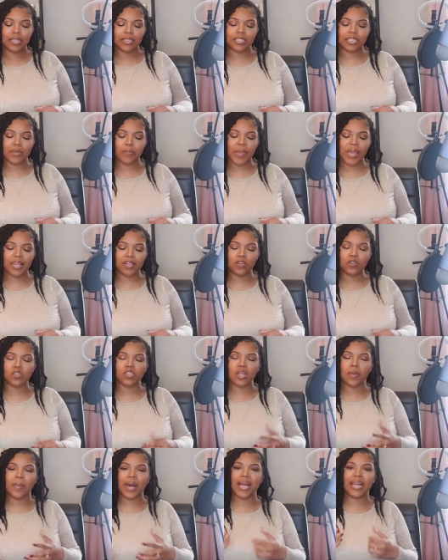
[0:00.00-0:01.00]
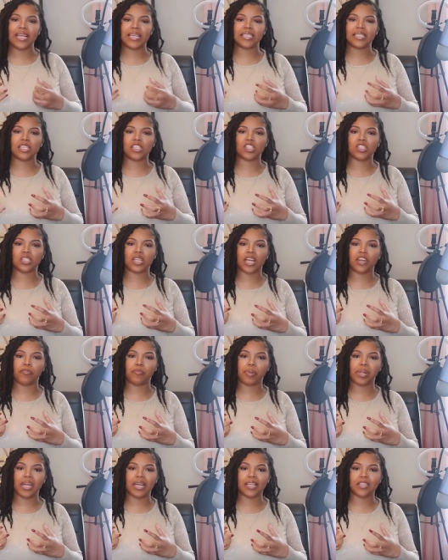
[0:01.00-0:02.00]
to make you somebody's
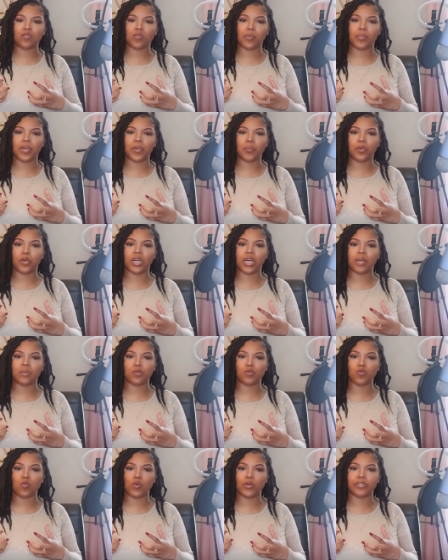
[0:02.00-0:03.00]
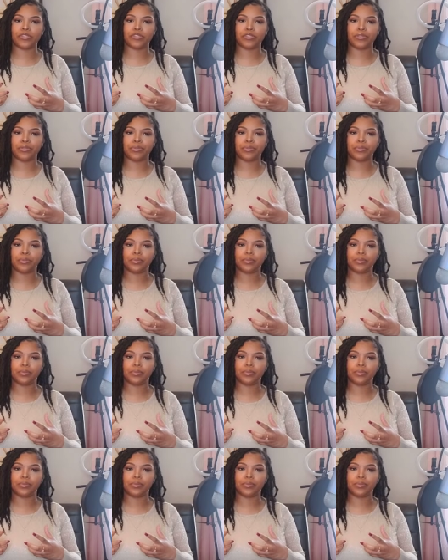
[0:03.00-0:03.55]
safe place when people come towards you.